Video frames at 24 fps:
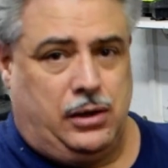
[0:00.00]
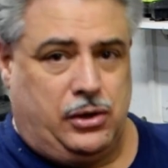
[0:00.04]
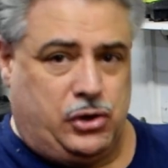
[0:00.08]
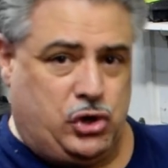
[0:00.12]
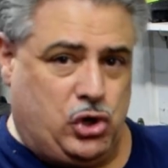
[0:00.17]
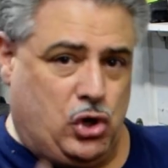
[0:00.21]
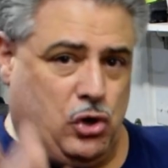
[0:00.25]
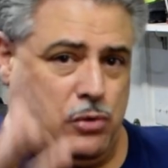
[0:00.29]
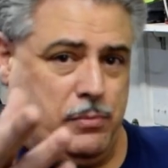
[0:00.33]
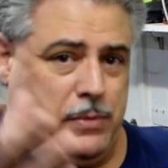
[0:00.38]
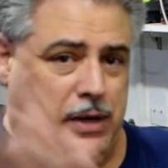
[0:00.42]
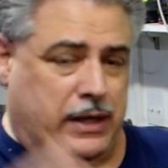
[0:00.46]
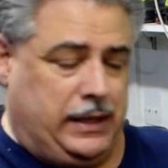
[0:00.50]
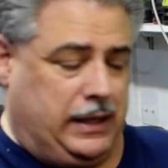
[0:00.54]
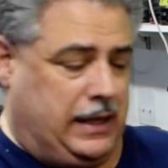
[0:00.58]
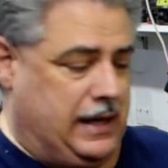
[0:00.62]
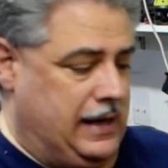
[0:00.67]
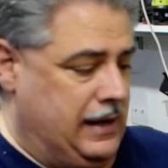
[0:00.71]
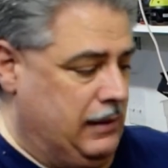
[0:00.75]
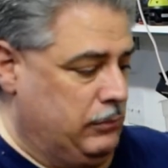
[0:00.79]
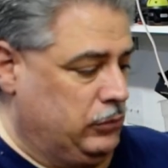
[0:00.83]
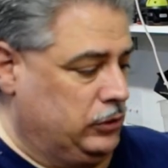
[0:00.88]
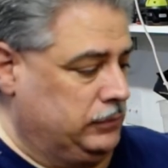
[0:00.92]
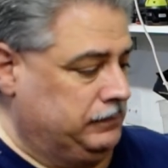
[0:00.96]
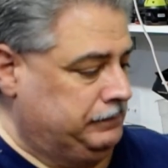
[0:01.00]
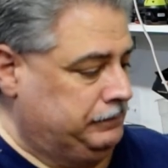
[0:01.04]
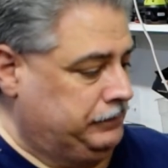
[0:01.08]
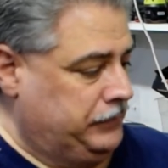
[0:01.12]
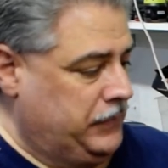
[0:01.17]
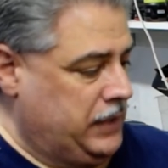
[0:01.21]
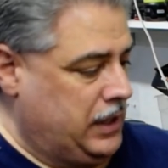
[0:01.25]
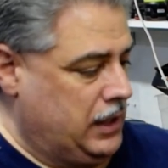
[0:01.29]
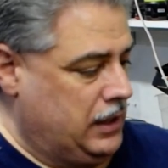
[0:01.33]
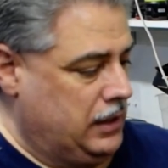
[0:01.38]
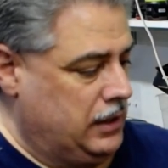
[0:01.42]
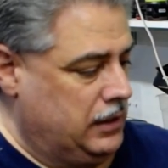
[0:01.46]
show them on the camera.
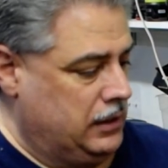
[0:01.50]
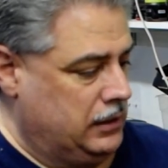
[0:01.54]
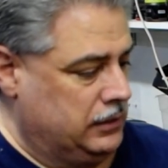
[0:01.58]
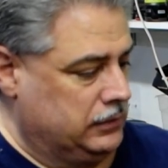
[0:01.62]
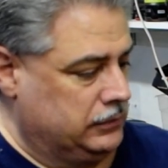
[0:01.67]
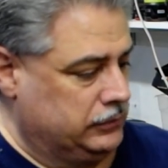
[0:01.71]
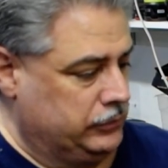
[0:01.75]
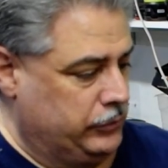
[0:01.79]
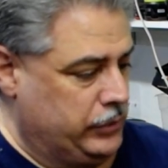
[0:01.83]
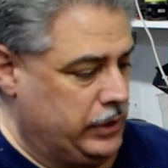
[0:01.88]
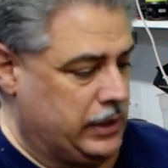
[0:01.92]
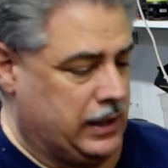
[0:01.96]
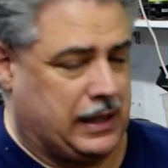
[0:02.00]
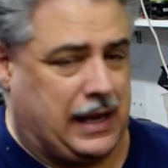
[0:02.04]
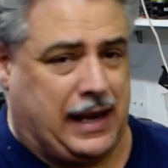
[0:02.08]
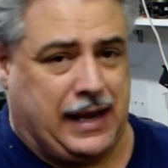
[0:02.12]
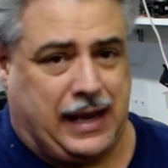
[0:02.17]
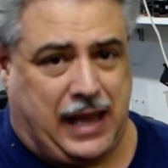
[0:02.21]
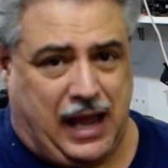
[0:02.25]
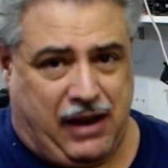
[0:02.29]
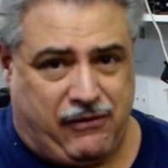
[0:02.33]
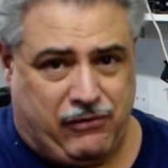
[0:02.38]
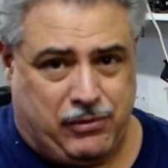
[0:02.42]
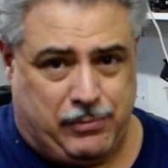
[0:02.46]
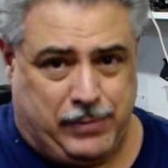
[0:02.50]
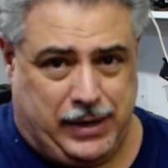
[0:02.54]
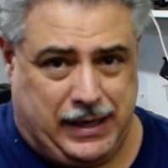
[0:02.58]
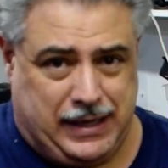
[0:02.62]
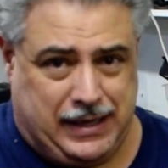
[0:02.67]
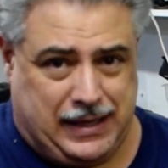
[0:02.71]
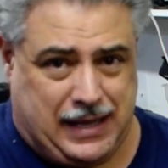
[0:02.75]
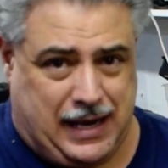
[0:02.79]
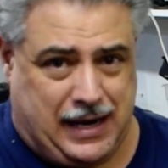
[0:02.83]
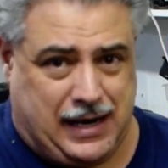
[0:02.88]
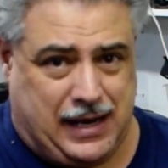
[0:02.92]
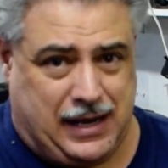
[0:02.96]
I want to thank
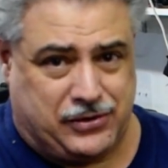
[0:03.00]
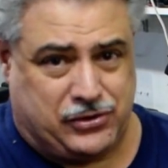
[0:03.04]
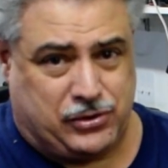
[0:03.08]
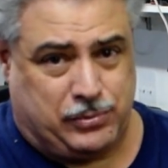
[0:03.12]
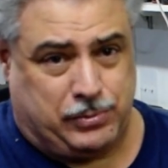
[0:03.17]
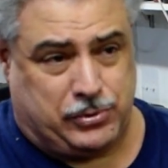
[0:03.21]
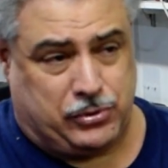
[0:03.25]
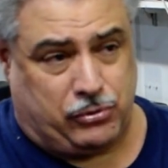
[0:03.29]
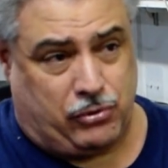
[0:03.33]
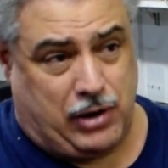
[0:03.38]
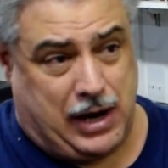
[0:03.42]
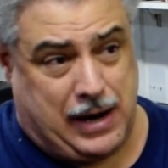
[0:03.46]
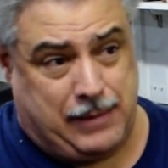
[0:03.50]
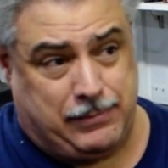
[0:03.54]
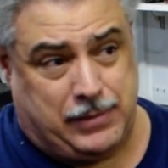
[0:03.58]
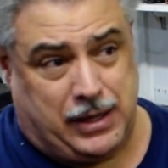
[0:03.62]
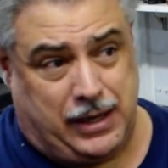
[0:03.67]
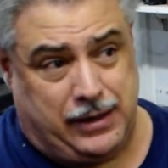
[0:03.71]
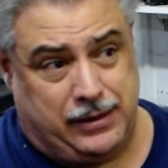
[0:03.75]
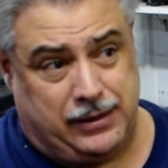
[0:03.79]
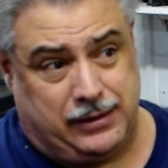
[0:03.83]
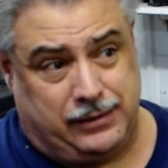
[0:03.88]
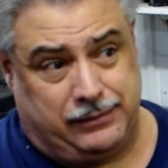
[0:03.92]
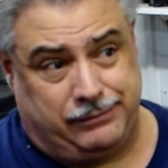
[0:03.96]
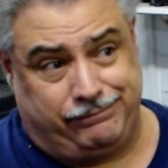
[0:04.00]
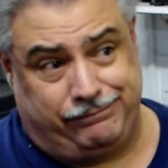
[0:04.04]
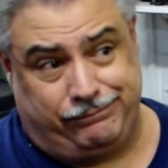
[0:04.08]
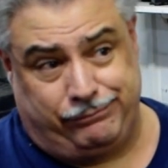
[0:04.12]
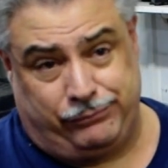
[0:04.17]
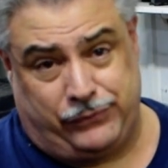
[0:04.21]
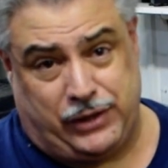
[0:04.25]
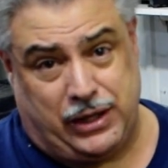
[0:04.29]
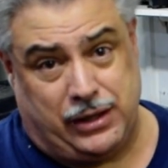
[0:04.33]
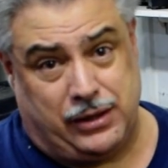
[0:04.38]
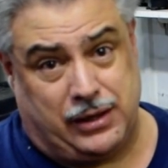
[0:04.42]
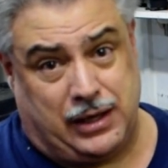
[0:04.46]
everybody that has subscribed. I
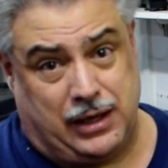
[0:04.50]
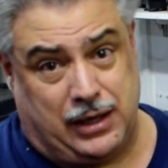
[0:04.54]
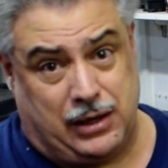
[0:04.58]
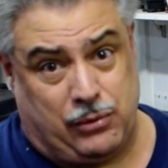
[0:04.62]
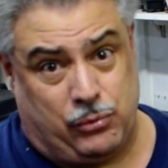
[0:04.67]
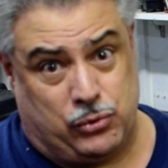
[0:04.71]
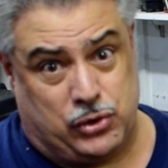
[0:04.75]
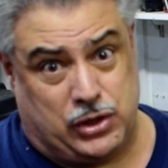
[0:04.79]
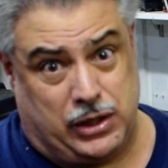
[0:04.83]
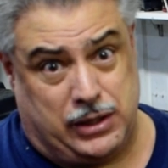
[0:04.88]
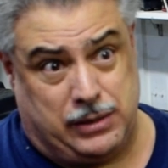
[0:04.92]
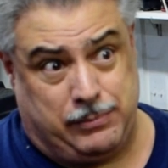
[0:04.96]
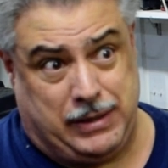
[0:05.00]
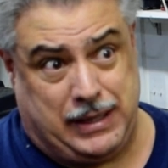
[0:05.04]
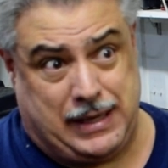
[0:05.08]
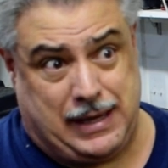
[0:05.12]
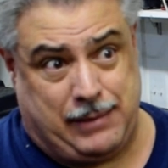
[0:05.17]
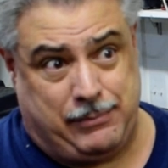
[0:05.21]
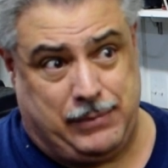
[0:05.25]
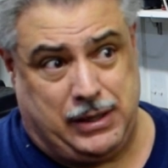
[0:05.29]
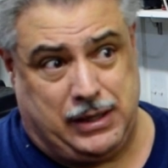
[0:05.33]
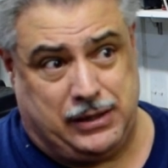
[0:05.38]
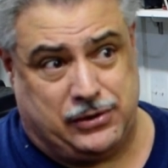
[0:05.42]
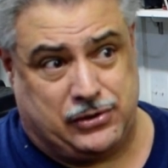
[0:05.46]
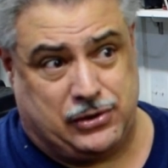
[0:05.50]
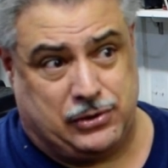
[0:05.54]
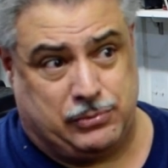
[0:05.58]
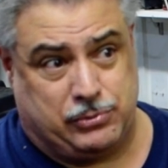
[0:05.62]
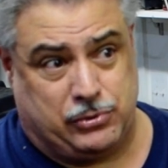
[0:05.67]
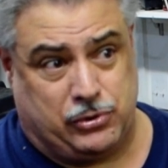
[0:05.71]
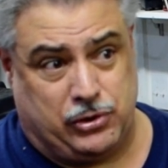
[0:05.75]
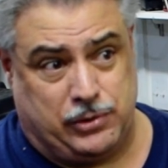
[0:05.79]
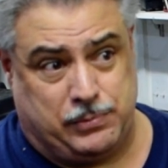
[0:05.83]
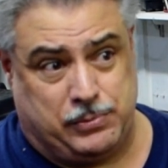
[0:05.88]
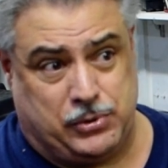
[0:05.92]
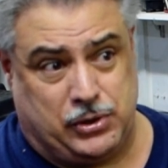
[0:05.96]
didn't think there was going to be that many
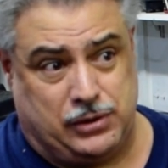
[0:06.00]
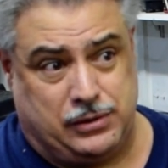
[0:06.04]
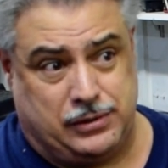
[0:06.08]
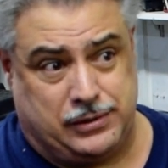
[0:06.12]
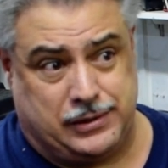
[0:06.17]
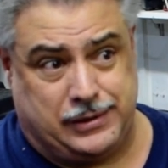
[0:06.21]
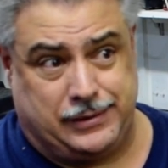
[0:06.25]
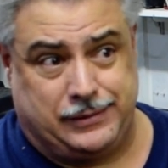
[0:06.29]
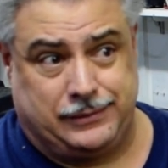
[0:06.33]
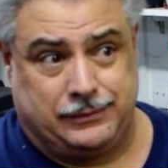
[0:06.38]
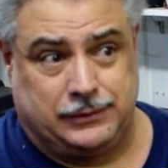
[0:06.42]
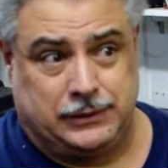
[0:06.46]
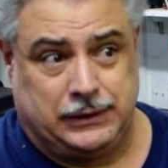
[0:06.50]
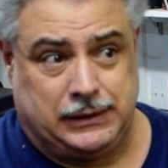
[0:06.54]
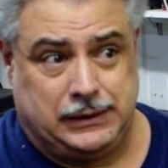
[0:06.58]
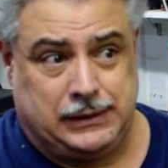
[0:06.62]
subscriptions and